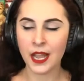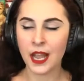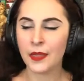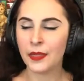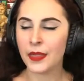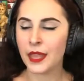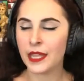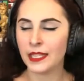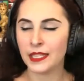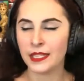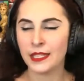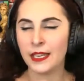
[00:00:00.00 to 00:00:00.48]

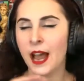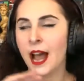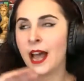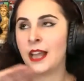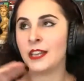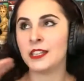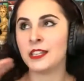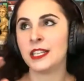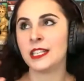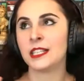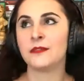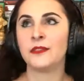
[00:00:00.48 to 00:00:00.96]
that's
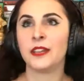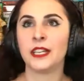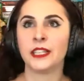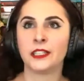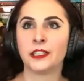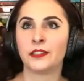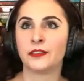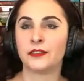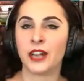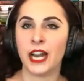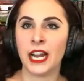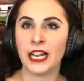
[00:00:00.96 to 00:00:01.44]
not just
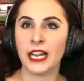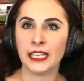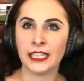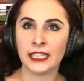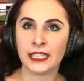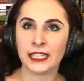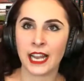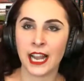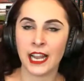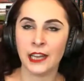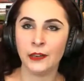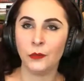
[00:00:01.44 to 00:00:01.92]
Victor
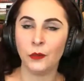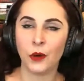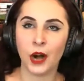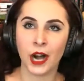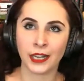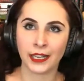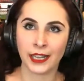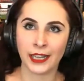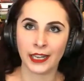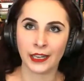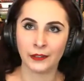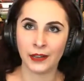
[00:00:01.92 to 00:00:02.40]
Frankenstein
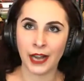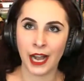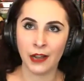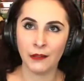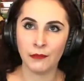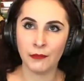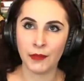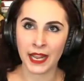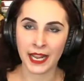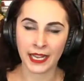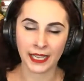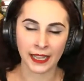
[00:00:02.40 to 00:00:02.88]
walking
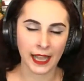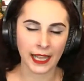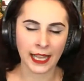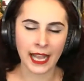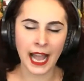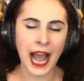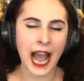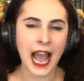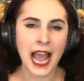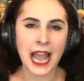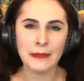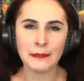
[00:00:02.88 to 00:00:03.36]
around being like,
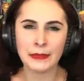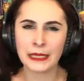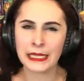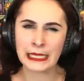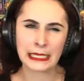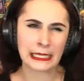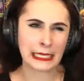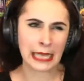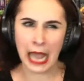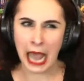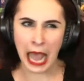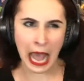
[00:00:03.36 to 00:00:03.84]
I'm
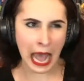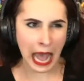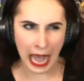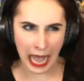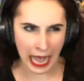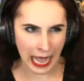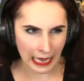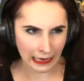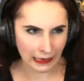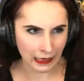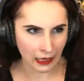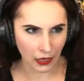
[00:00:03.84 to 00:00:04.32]

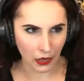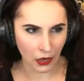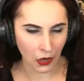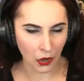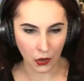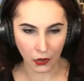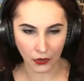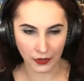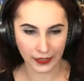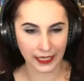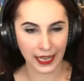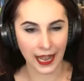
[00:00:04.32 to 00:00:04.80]
sad the
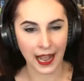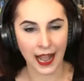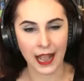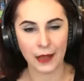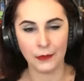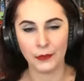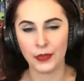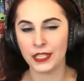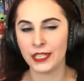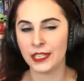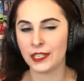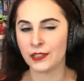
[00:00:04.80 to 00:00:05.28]
whole
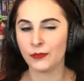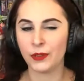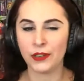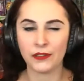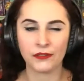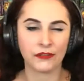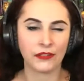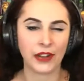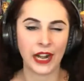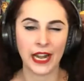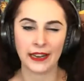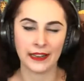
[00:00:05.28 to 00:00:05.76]
time, which is
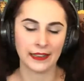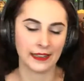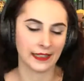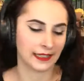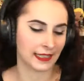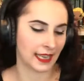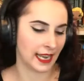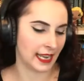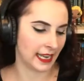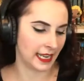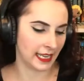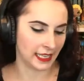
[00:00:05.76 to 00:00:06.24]
what
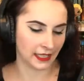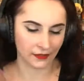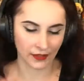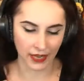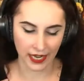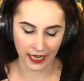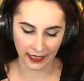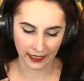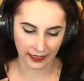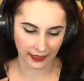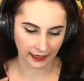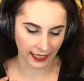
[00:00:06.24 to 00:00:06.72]
Frankenstein is,
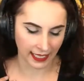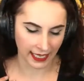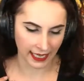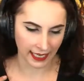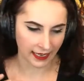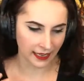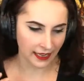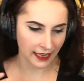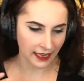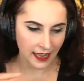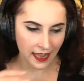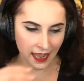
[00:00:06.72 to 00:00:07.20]

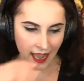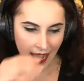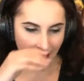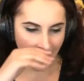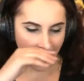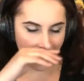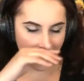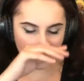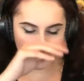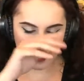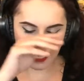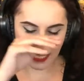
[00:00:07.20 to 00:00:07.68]
frankly.
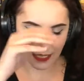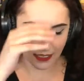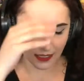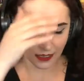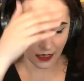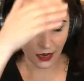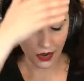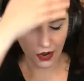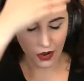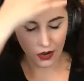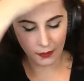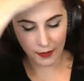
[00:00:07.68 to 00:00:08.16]
It's just,
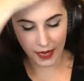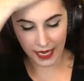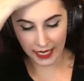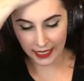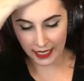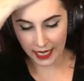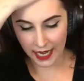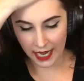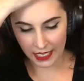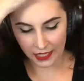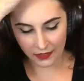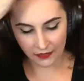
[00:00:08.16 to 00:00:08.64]
oh my
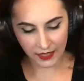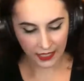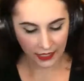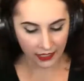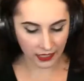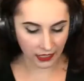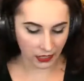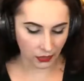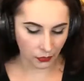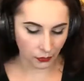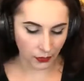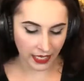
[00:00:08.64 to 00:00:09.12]
gosh,
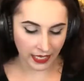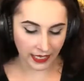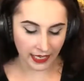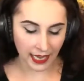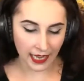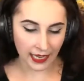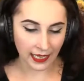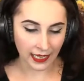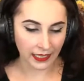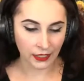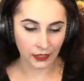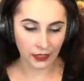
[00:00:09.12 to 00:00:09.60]
Victor, we
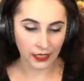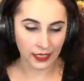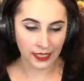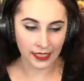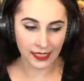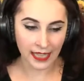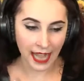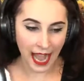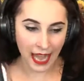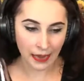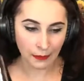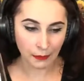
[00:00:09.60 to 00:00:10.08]
get it. You're a
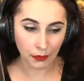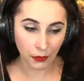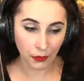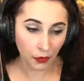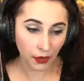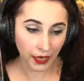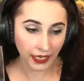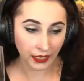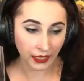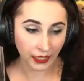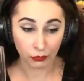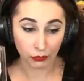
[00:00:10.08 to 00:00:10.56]
sad
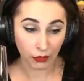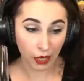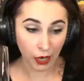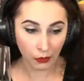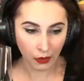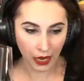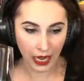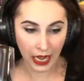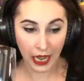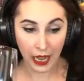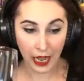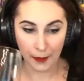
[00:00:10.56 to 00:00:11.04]
boy.
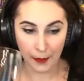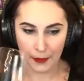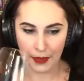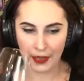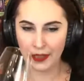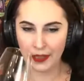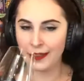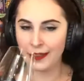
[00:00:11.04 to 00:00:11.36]
Grow up.